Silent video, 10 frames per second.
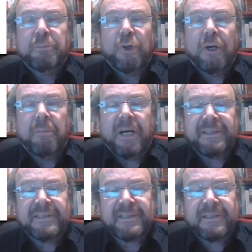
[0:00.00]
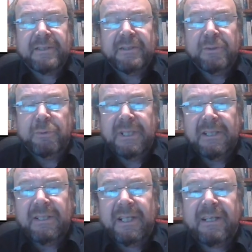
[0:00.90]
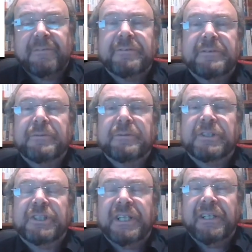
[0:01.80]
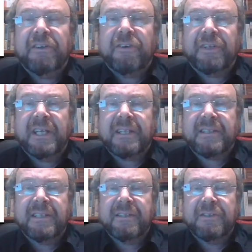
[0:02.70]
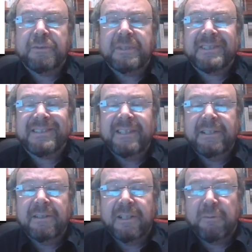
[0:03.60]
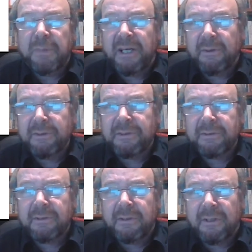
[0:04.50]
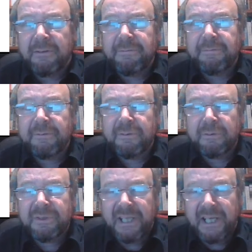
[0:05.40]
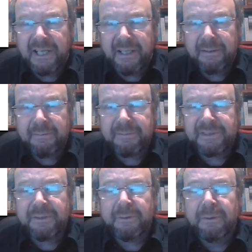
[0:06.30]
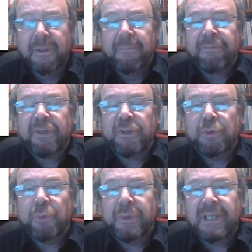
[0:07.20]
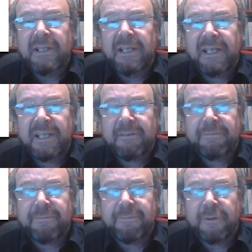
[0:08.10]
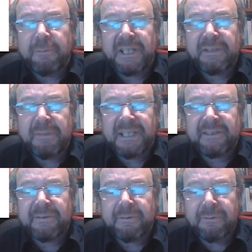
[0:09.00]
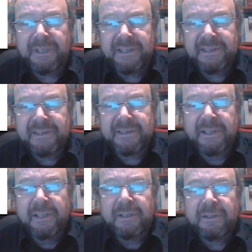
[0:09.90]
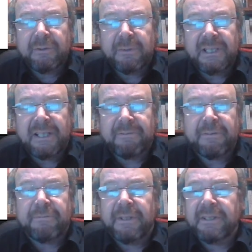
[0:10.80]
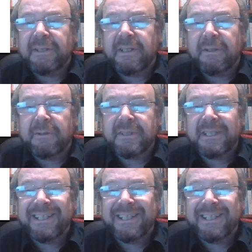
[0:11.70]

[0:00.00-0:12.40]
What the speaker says: per month. You will have to change that into a single amount of today. So you will have, for mathematical reasons, you will have to find out